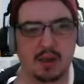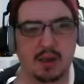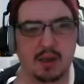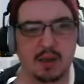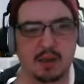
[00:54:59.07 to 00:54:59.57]

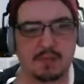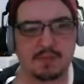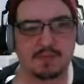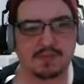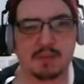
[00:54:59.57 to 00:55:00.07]
Yep, and
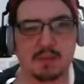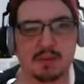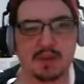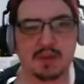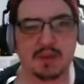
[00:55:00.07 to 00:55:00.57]
palm
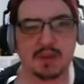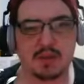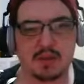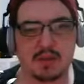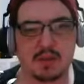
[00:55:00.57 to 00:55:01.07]
trees.
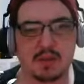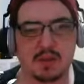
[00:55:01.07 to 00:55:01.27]
Okay.